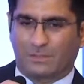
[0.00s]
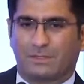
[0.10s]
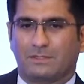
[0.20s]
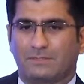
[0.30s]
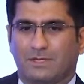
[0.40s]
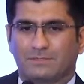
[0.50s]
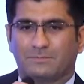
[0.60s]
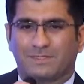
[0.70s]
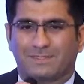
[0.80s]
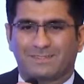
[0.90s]
now it's
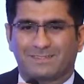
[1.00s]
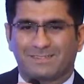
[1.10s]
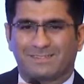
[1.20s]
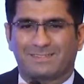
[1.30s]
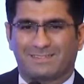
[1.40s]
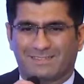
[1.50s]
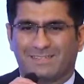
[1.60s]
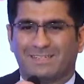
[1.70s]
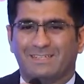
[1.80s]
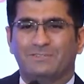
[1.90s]
better, yeah.
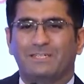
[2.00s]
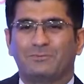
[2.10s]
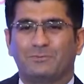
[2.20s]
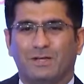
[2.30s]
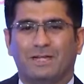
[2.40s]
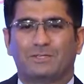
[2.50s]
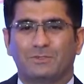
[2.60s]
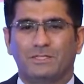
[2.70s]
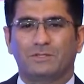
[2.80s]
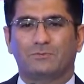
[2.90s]
At
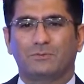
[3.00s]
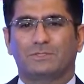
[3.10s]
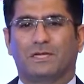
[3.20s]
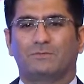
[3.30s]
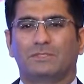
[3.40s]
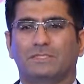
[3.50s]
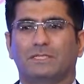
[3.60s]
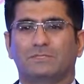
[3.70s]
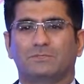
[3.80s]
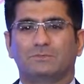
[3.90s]
Unity Foods, our vision
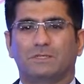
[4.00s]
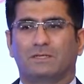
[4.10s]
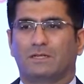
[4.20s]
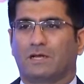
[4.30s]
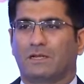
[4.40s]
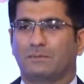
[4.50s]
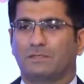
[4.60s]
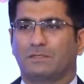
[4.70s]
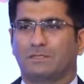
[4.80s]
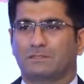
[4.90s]
is to be a
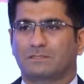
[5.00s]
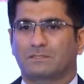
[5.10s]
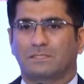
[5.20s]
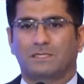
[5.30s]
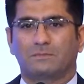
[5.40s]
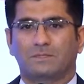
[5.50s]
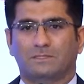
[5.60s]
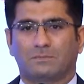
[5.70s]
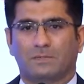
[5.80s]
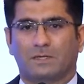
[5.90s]
reliable and sustainable
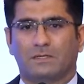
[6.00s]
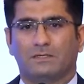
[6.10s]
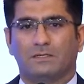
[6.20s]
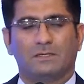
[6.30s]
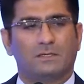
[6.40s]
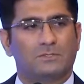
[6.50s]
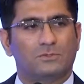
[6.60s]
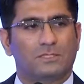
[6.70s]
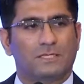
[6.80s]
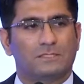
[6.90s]
supplier to
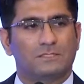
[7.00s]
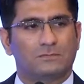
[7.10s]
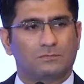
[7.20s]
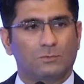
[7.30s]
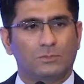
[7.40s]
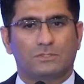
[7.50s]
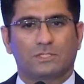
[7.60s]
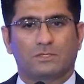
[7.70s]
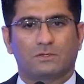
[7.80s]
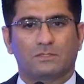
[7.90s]
the nation's food
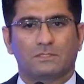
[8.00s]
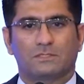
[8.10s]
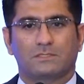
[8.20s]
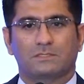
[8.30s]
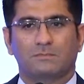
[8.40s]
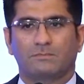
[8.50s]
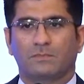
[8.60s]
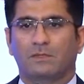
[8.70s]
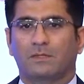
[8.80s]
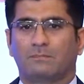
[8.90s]
security system
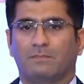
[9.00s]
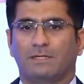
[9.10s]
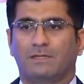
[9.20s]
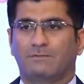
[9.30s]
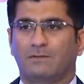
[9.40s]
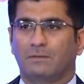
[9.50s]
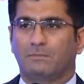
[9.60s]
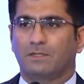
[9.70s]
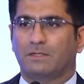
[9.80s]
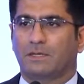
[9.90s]
by
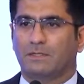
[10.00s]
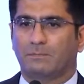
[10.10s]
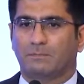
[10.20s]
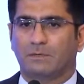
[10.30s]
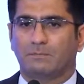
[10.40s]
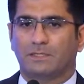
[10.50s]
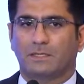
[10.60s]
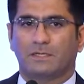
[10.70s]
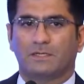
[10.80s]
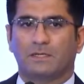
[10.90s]
developing and
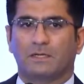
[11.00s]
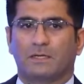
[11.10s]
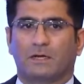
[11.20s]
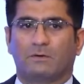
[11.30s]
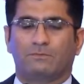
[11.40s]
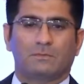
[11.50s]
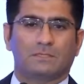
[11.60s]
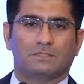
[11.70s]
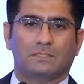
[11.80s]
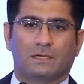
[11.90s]
implementing an
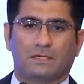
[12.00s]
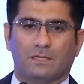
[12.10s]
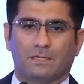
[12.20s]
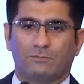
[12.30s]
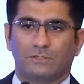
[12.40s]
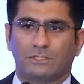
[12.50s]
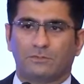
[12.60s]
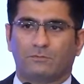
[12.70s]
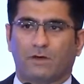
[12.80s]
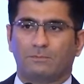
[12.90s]
efficient
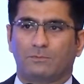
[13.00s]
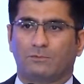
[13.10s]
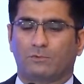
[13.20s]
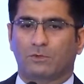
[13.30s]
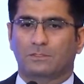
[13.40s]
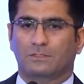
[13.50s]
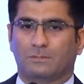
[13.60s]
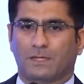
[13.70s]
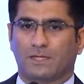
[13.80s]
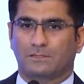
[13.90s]
farm-to-fork
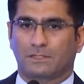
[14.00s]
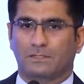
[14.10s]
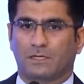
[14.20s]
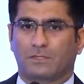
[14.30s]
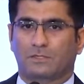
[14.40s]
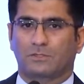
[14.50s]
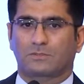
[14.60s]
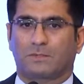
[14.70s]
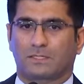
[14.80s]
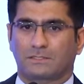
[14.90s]
supply chain across
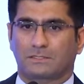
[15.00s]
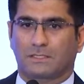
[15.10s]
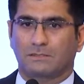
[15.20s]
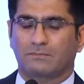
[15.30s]
Pakistan.